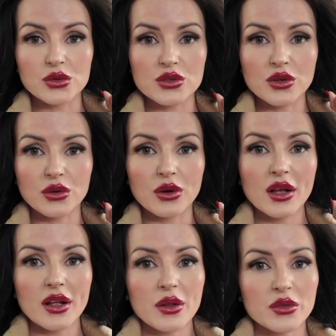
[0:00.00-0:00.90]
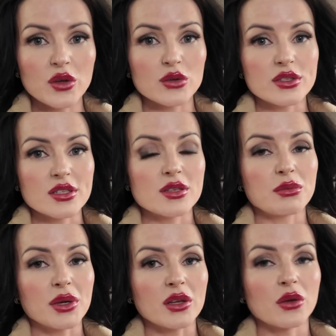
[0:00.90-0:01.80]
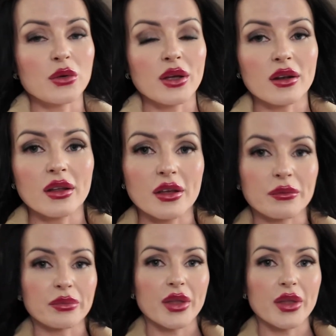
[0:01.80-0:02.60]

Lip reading: So those disappeared quickly.